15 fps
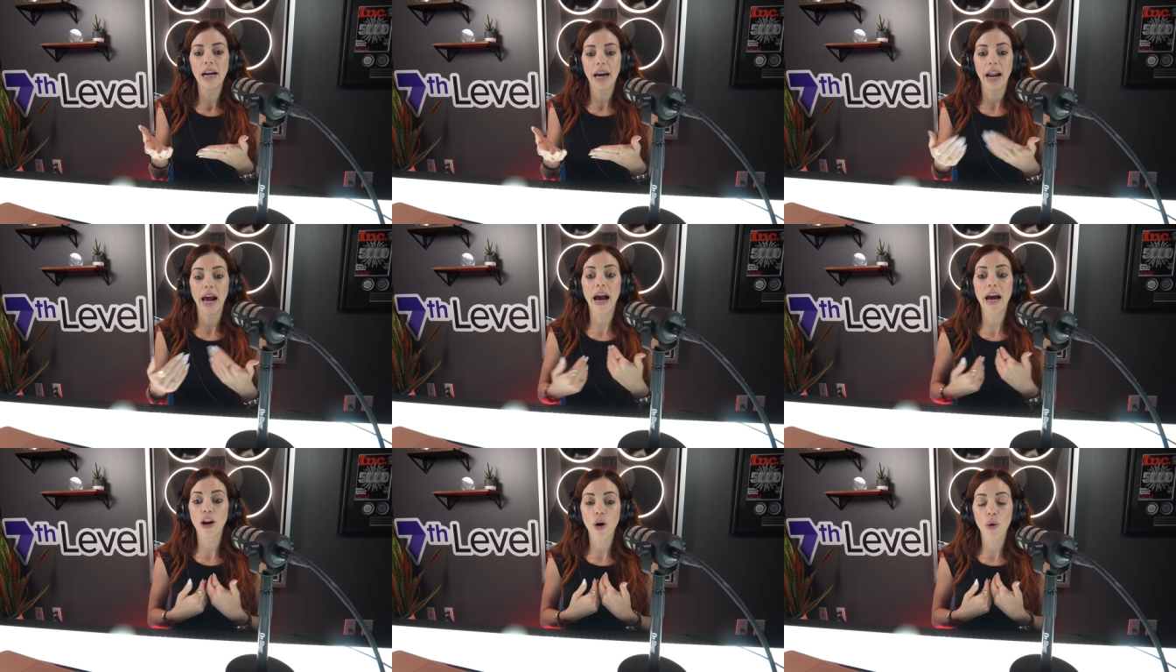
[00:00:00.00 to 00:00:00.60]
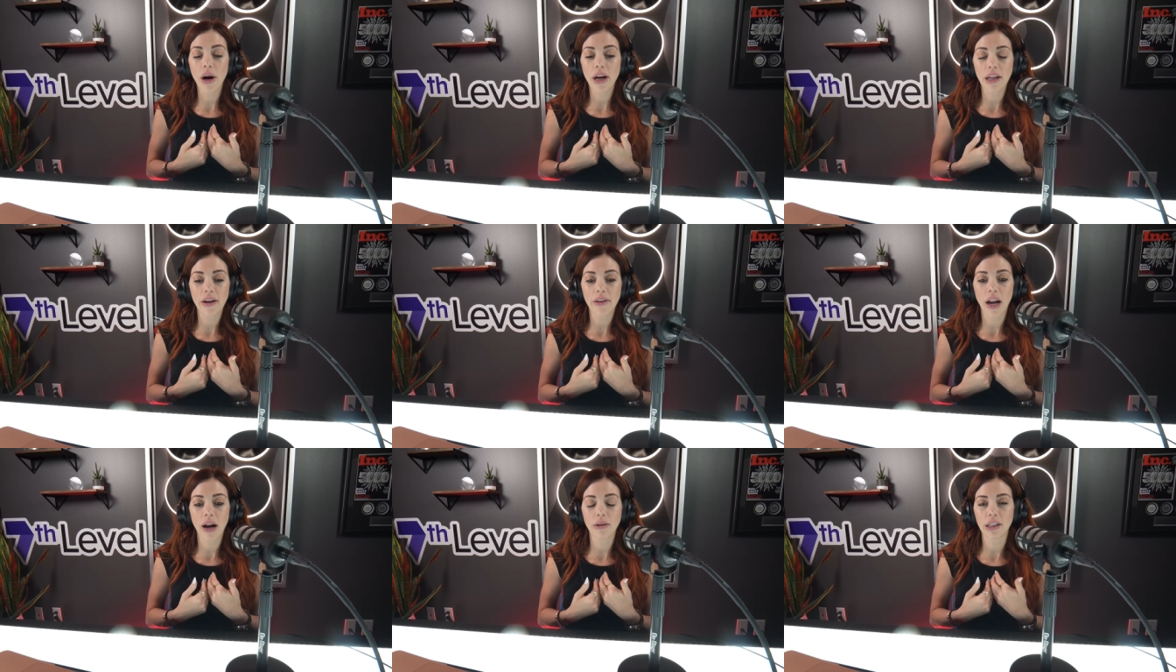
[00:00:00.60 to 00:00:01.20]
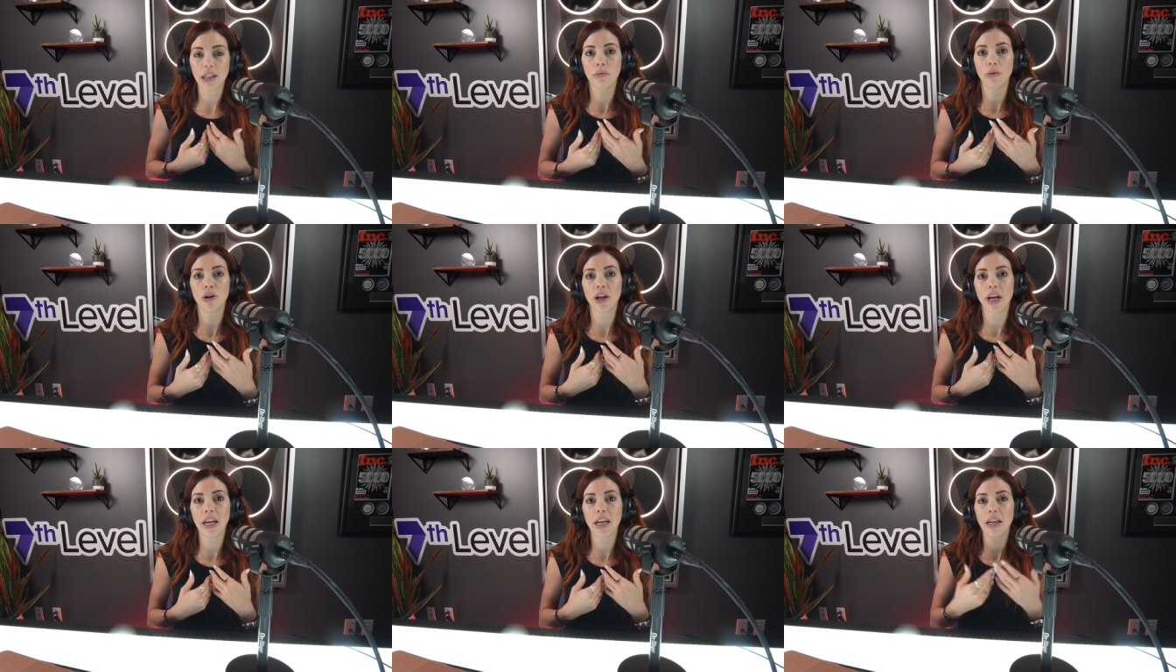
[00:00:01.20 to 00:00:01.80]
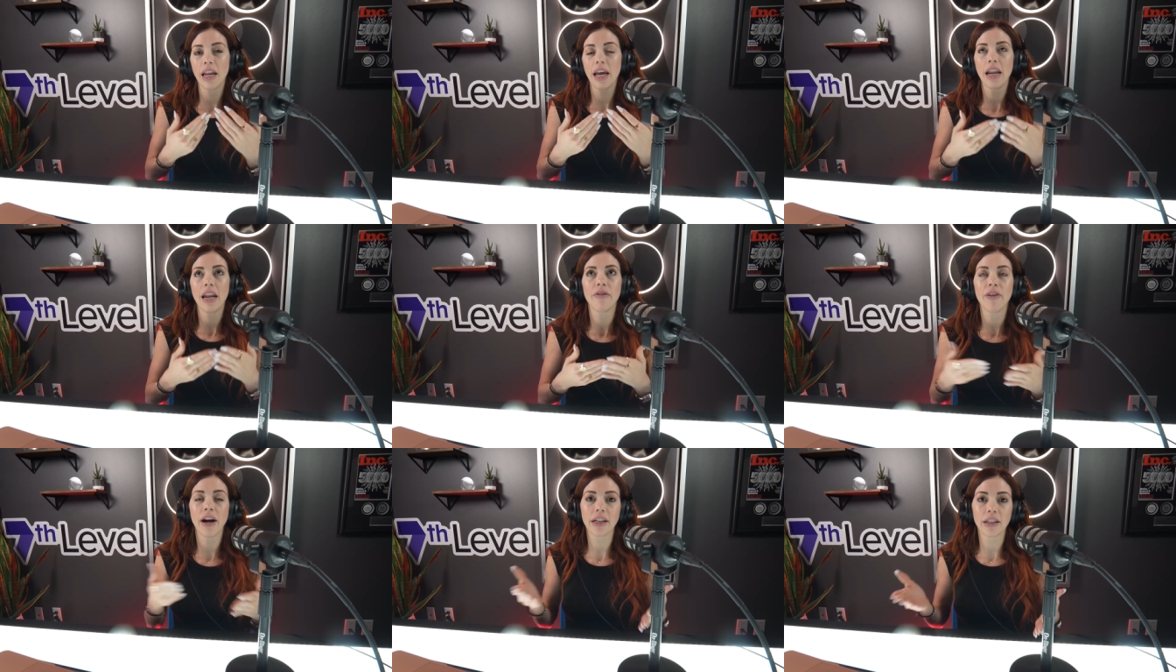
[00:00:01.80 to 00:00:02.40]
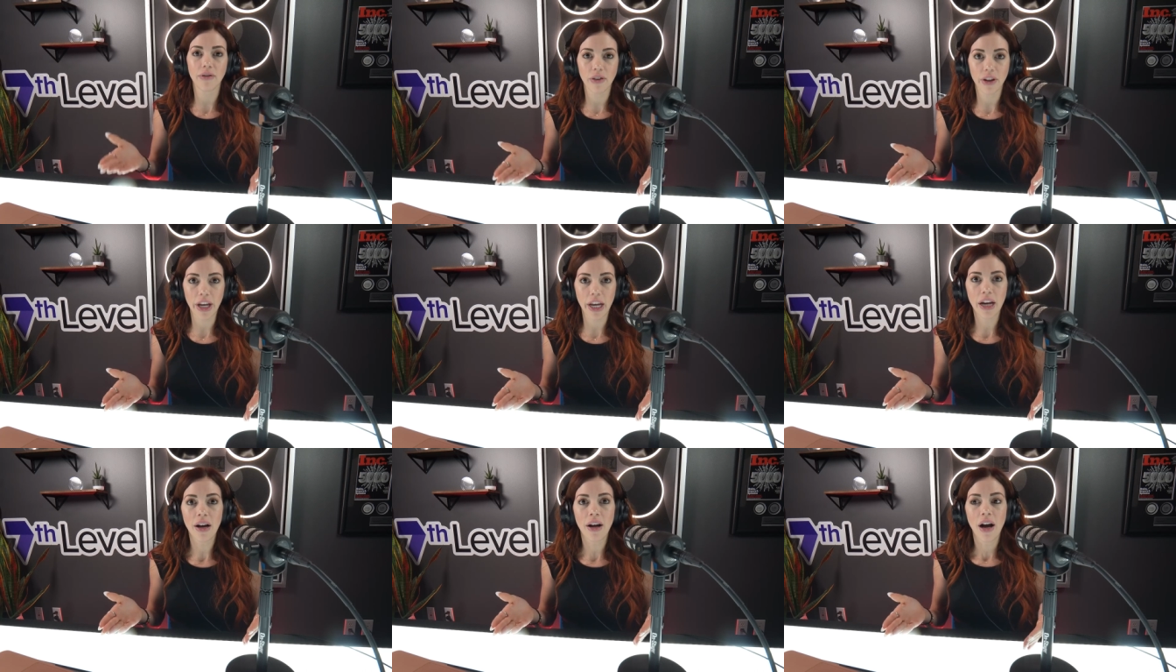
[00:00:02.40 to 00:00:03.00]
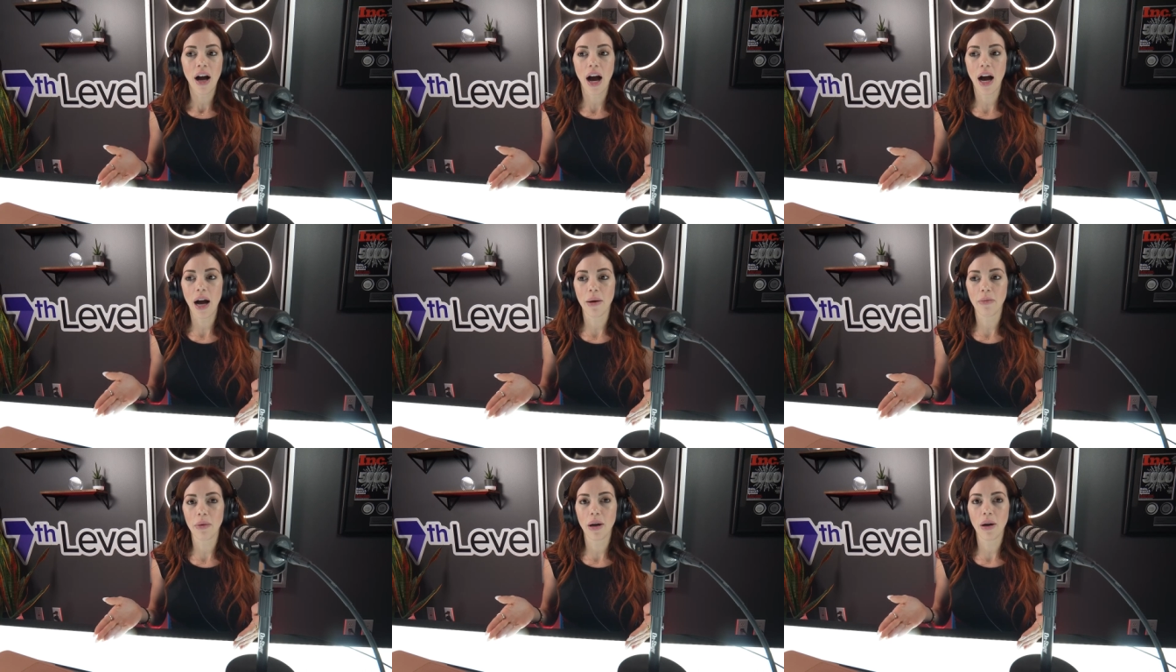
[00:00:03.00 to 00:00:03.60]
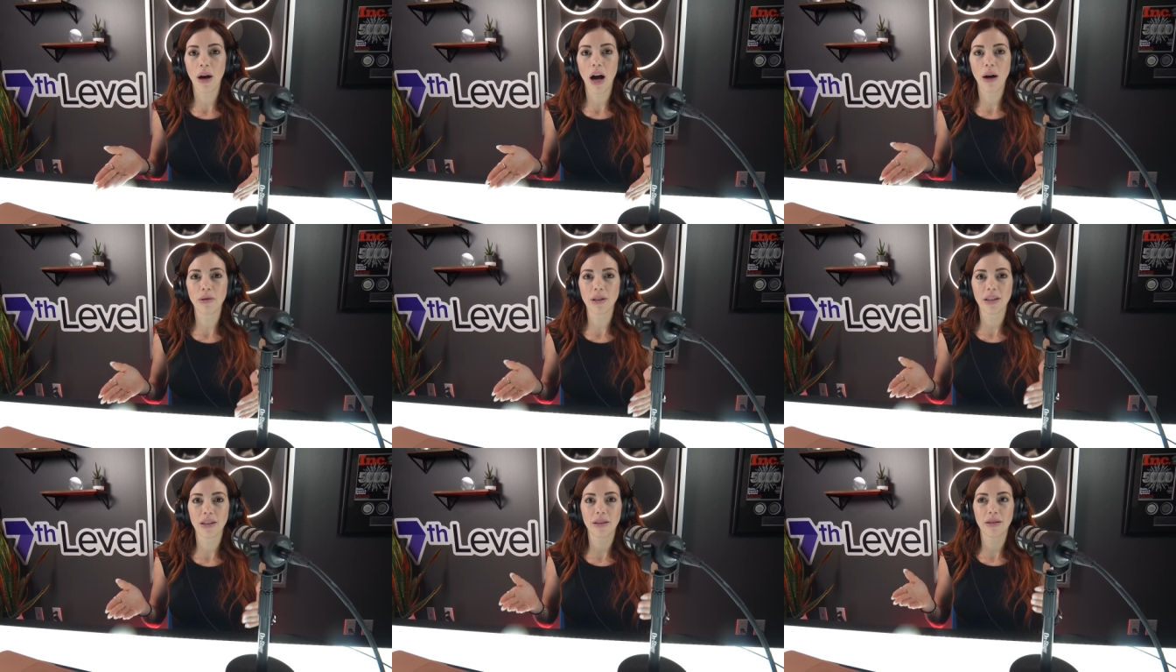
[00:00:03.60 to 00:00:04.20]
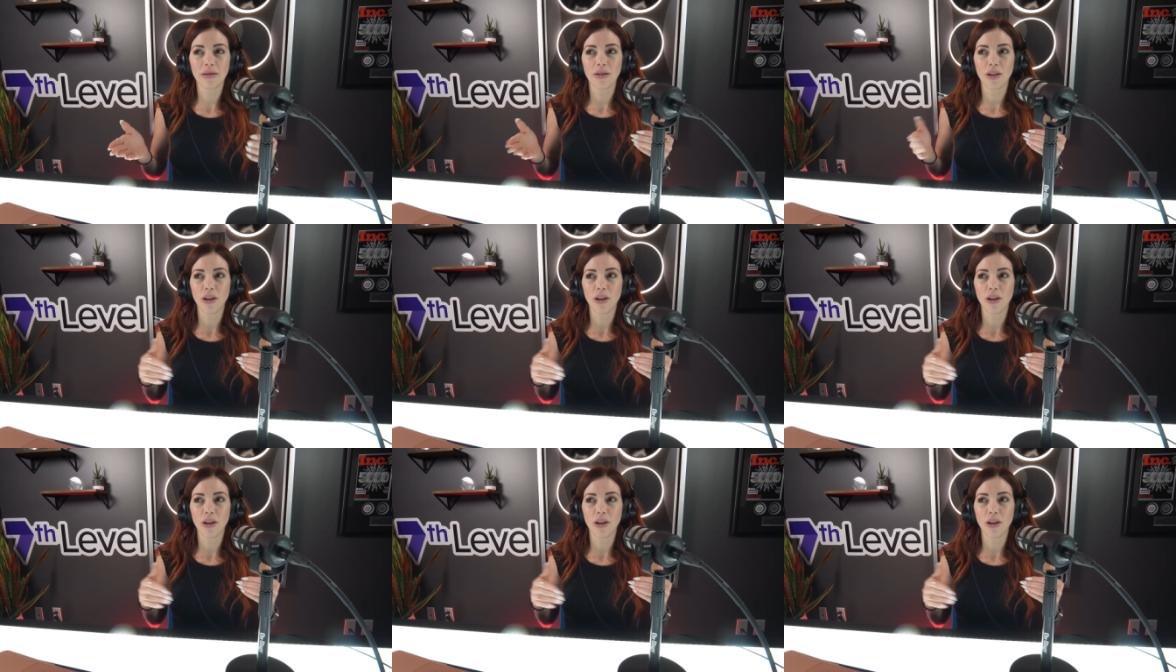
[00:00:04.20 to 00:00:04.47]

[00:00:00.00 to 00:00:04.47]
And I had no idea that I was communicating ineffectively. Um, I was, you